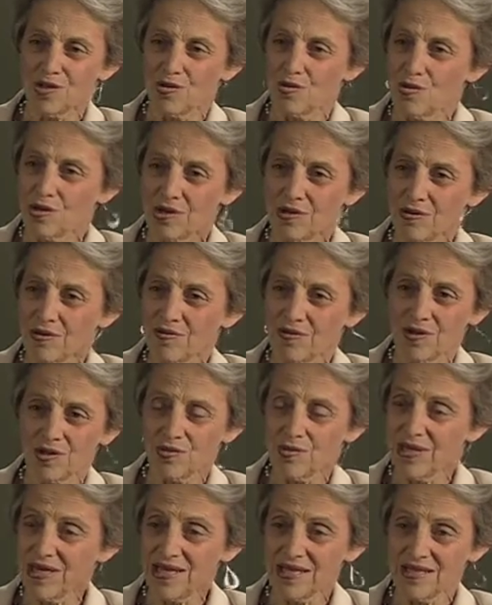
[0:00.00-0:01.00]
quarter of the
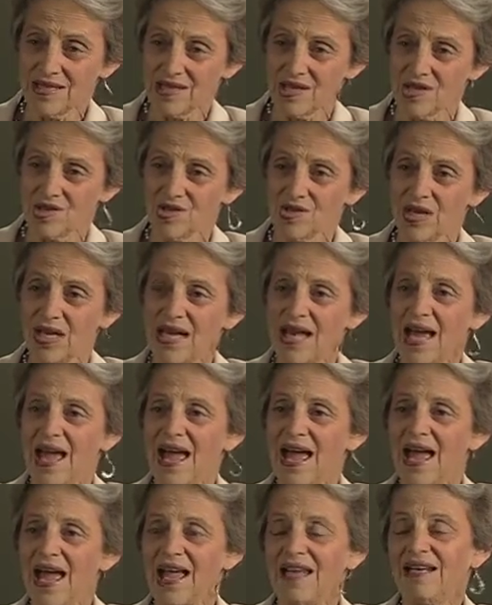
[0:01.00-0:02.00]
20th century
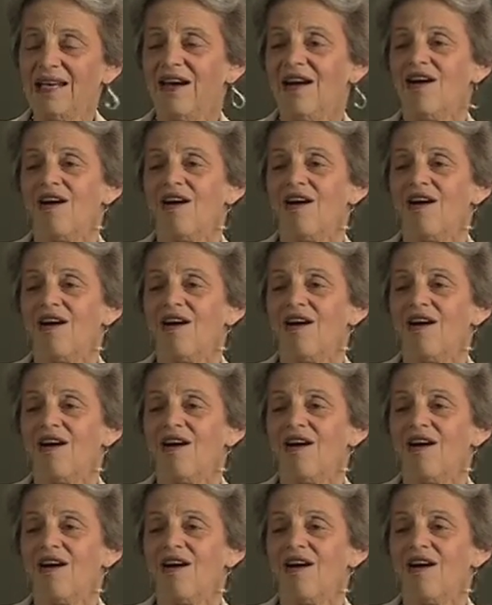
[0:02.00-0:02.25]
and